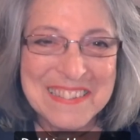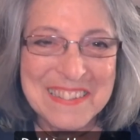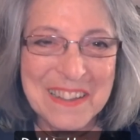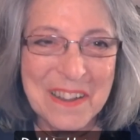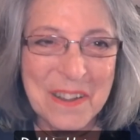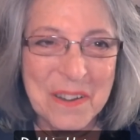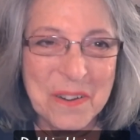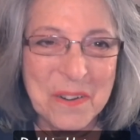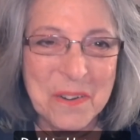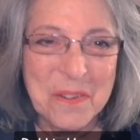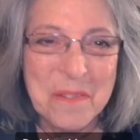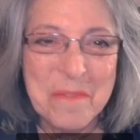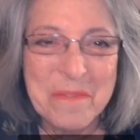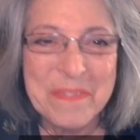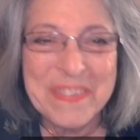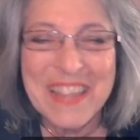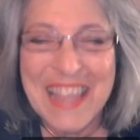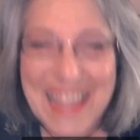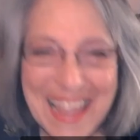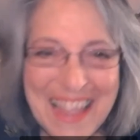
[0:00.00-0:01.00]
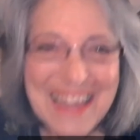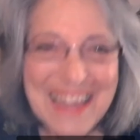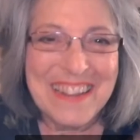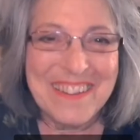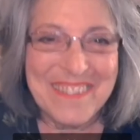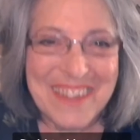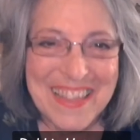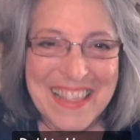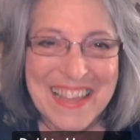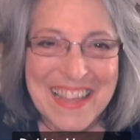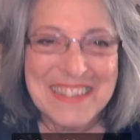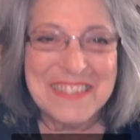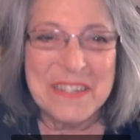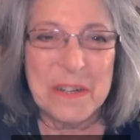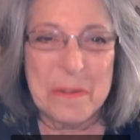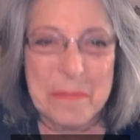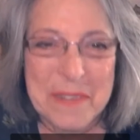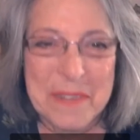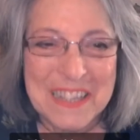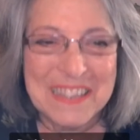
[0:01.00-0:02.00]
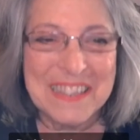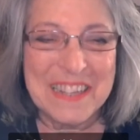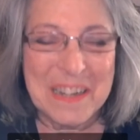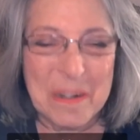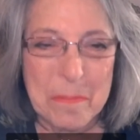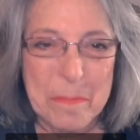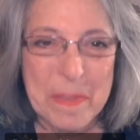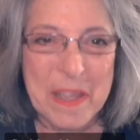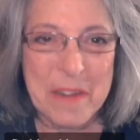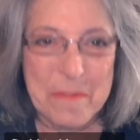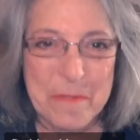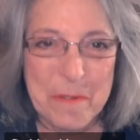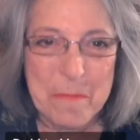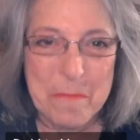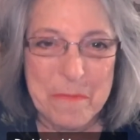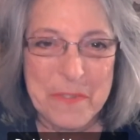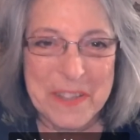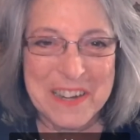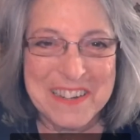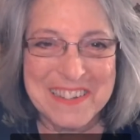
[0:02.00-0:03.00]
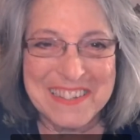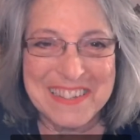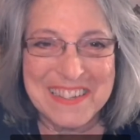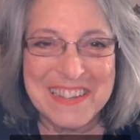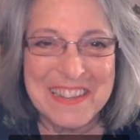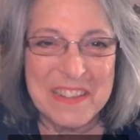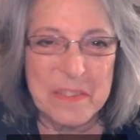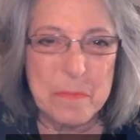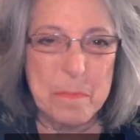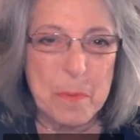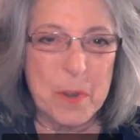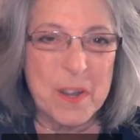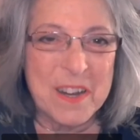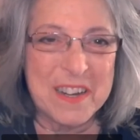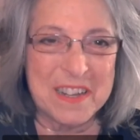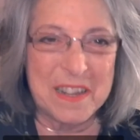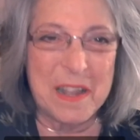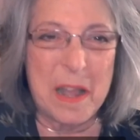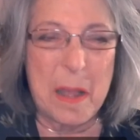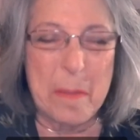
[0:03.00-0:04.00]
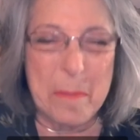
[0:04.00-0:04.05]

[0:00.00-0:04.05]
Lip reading: So anyway, that took me a little bit from finishing his book.